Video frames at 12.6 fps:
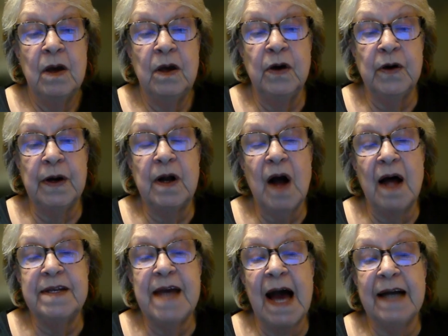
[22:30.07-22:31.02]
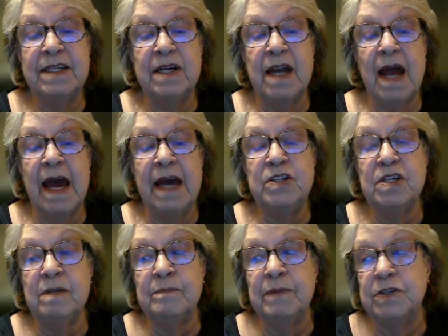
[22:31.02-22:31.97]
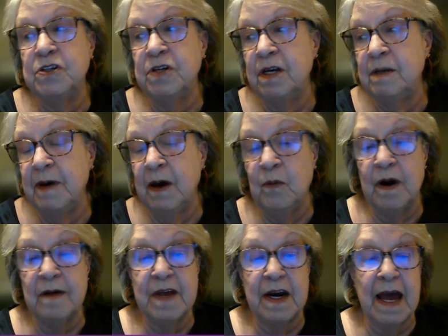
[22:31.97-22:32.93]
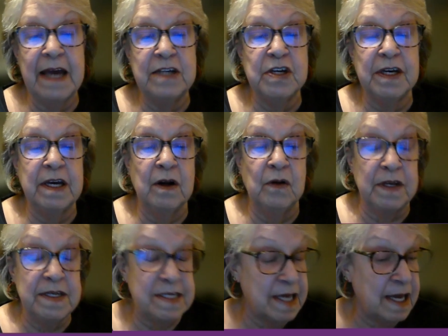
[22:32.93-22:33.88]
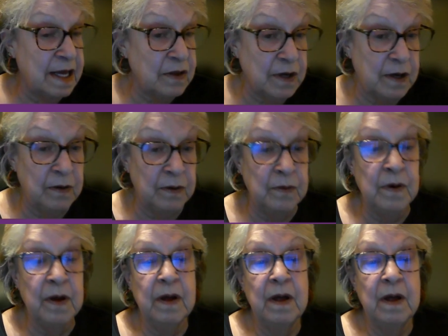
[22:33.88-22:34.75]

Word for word: You can contact an agent, but you need to be aware that an agent can only sell you